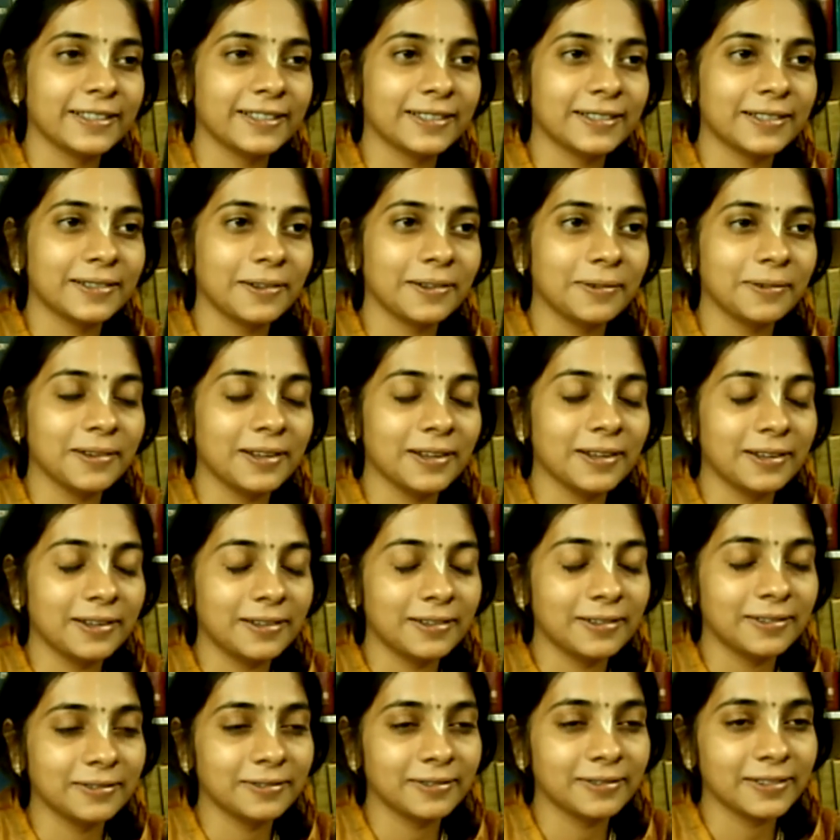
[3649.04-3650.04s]
So
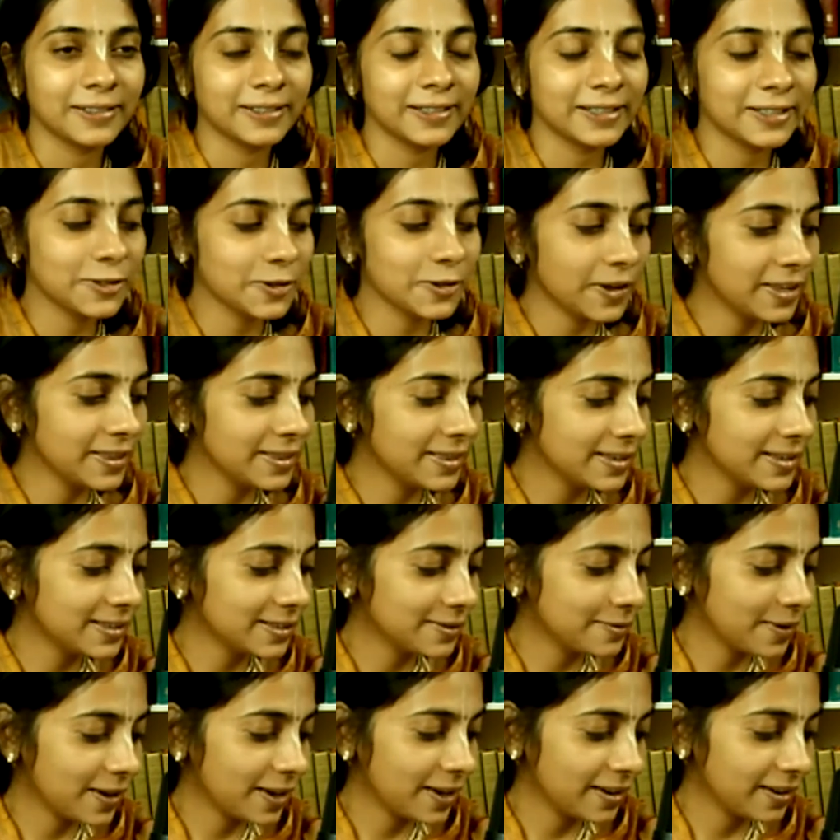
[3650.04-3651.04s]
in
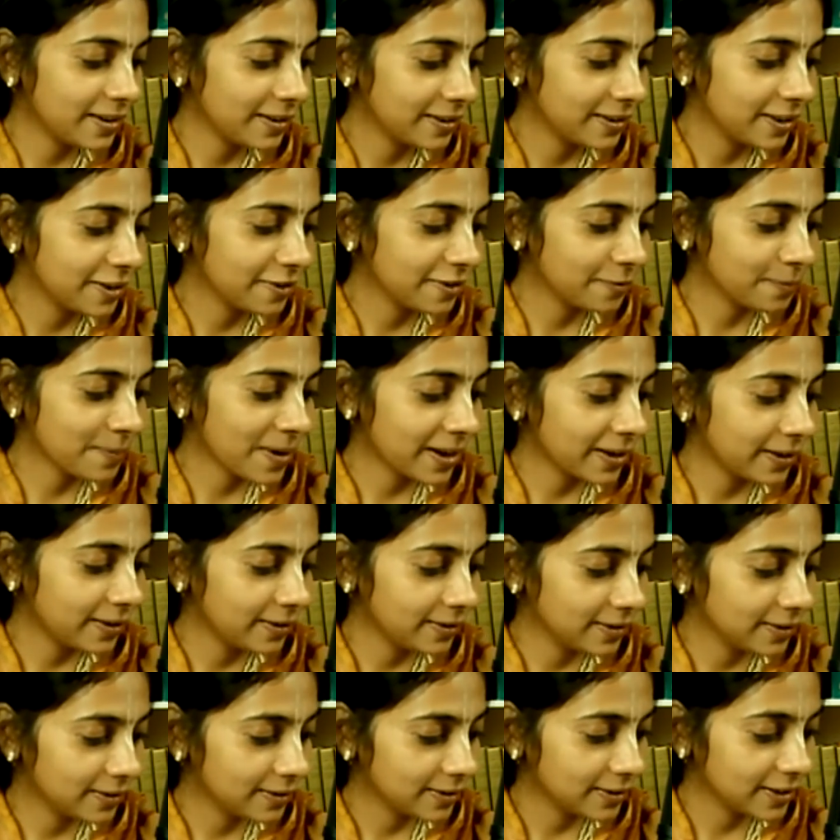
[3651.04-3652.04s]
this way, if
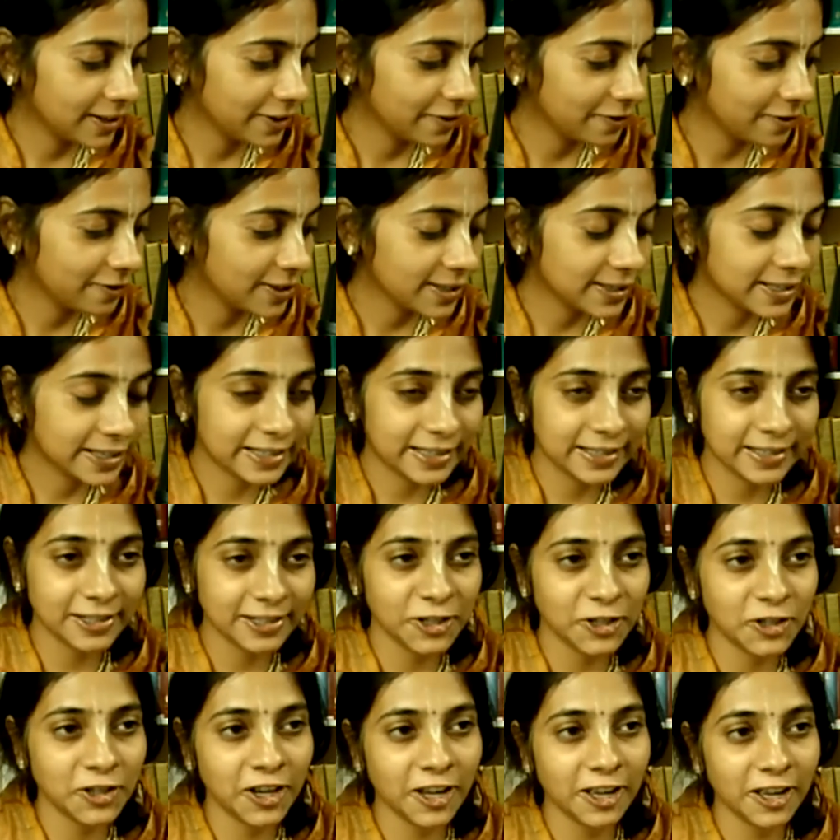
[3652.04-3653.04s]
this
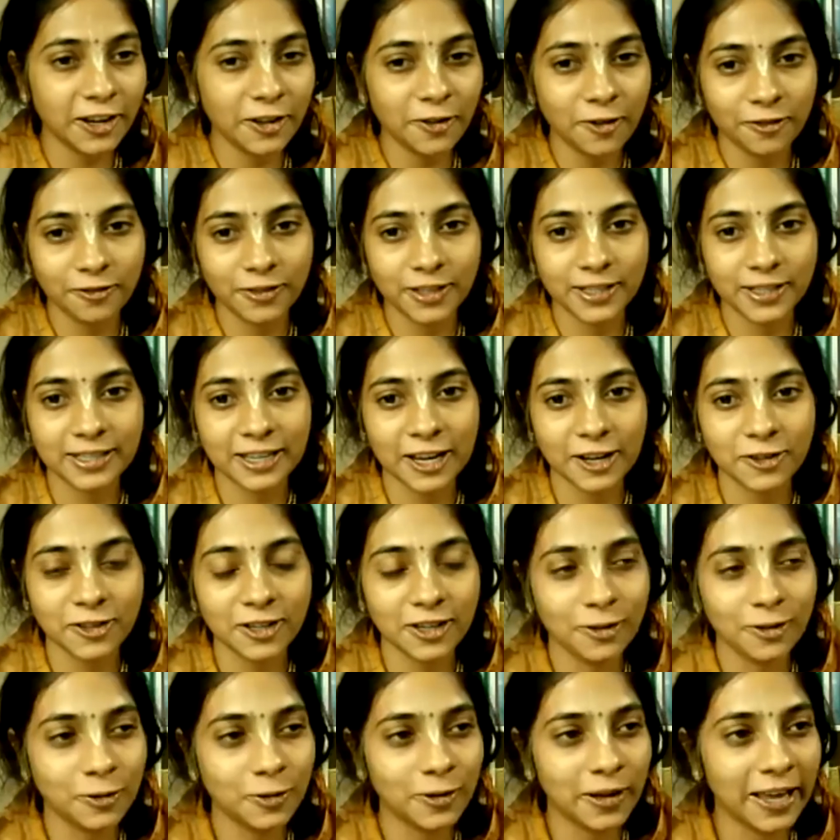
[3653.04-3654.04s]
sharing of this
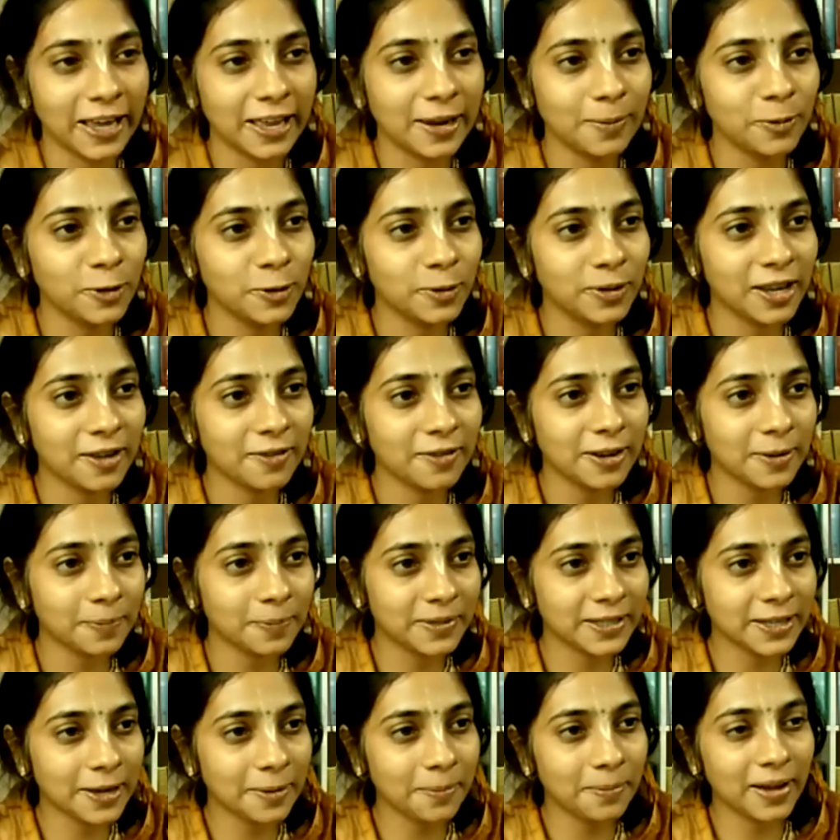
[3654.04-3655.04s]
session could help you
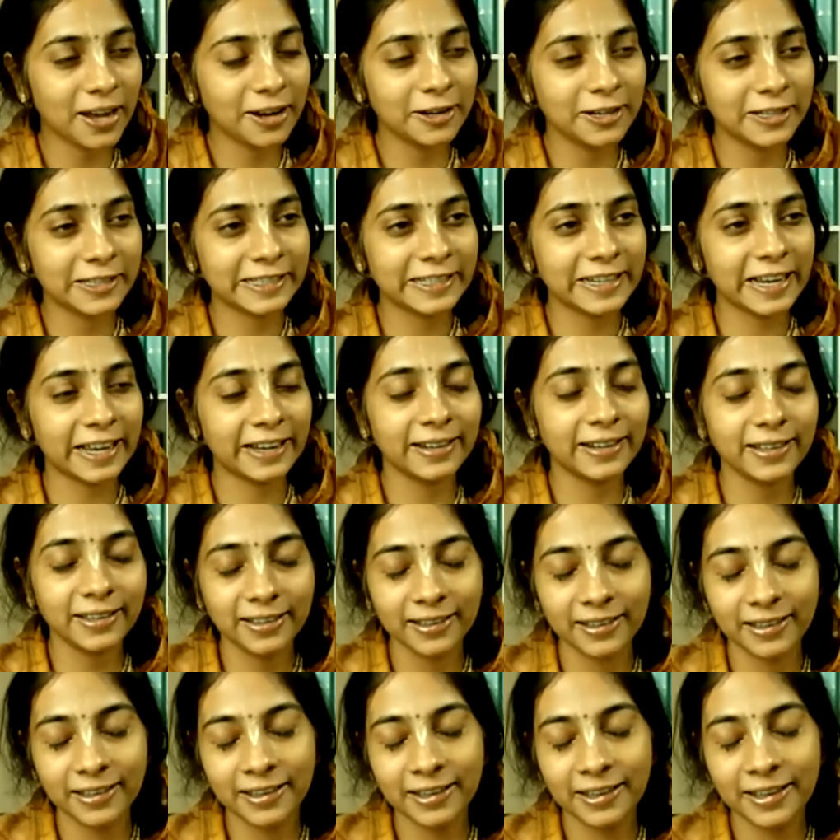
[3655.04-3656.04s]
develop some
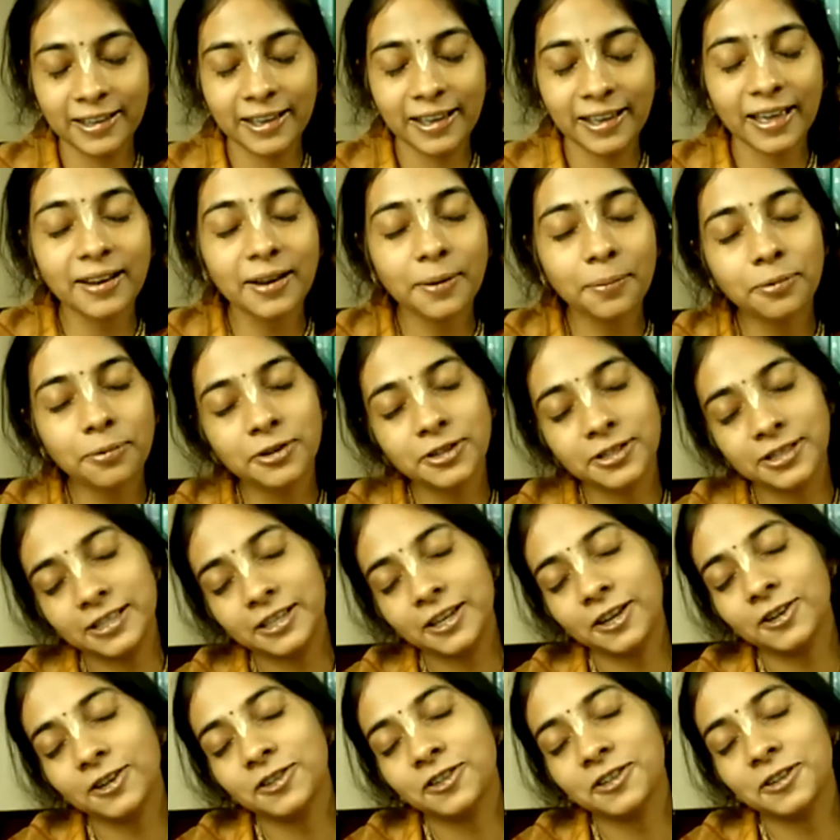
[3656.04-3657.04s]
understanding and
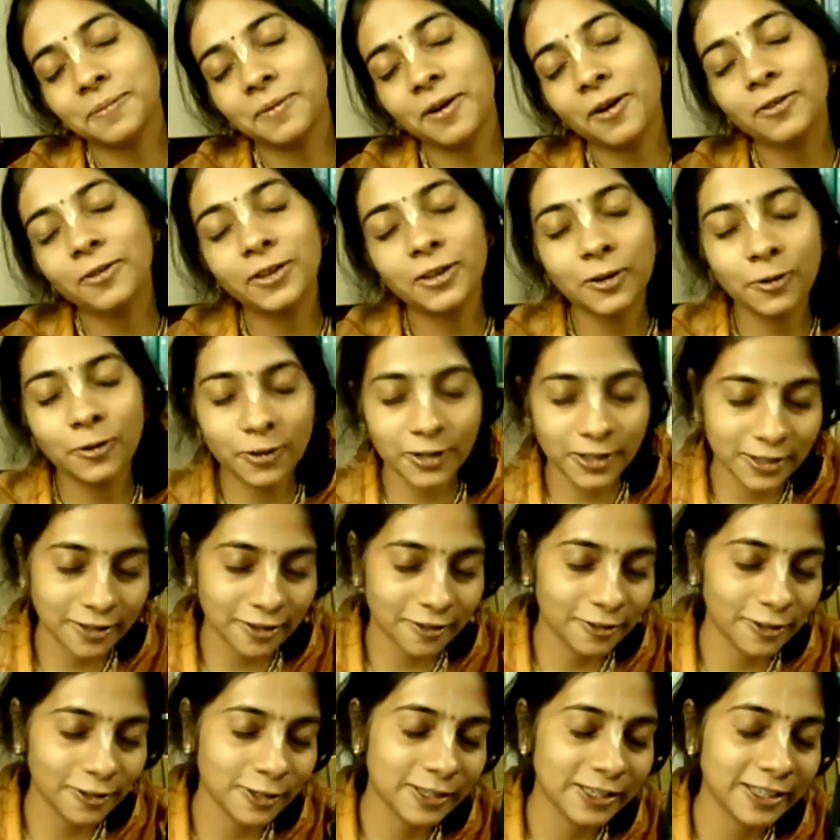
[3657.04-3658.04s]
appreciation about the glories
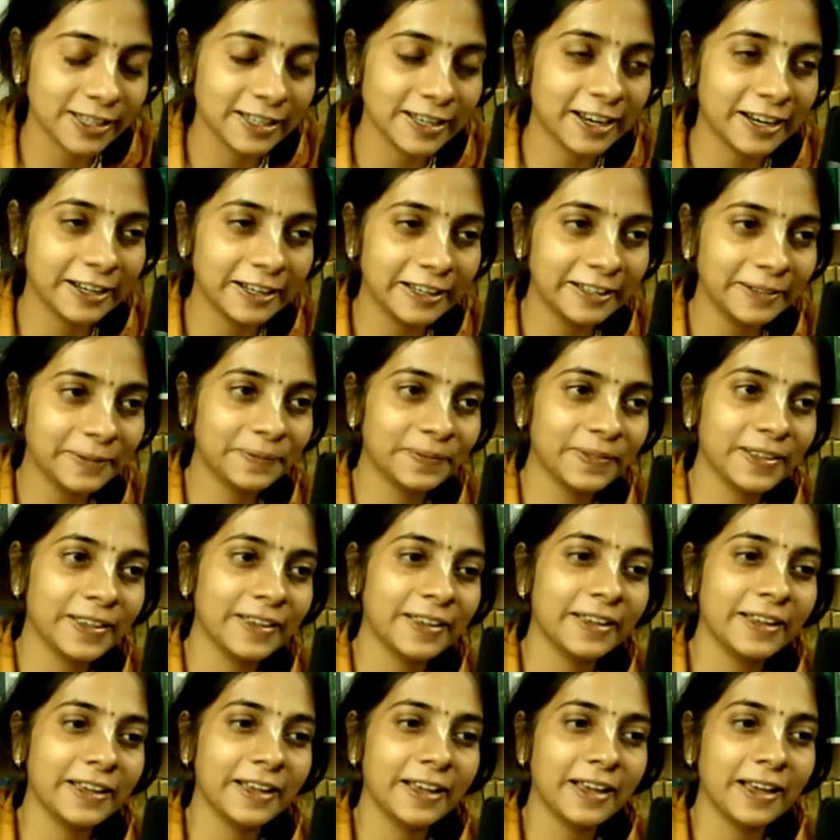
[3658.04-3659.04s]
of Tulsi Rani,
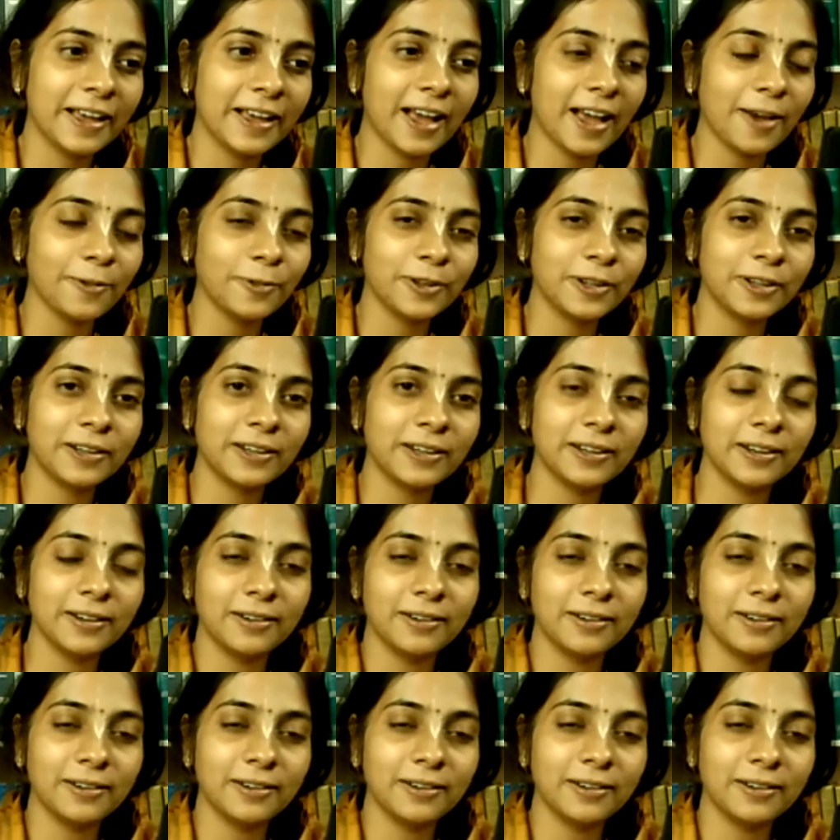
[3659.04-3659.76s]
I would